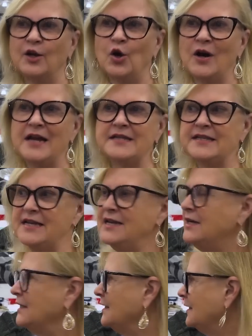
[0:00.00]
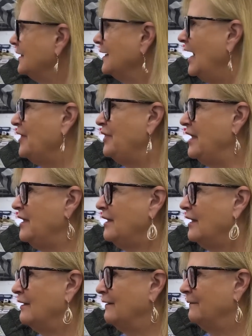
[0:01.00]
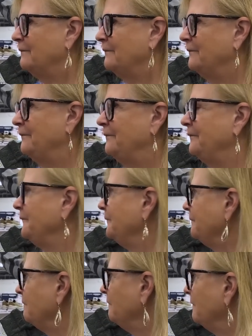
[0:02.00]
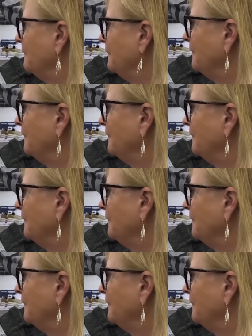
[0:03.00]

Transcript: crazy, I think. Yeah.